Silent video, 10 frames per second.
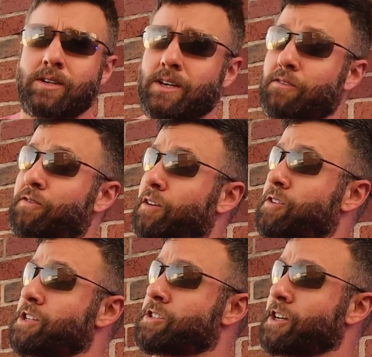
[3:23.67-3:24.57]
and
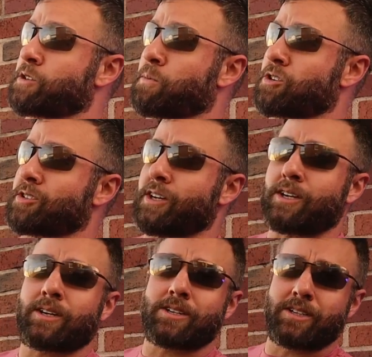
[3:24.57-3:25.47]

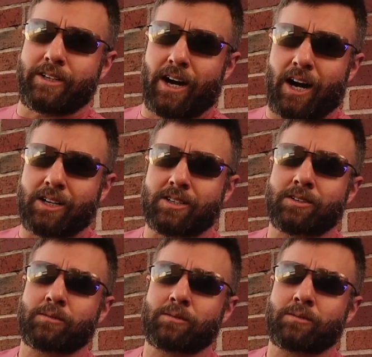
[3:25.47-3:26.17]
56% did not.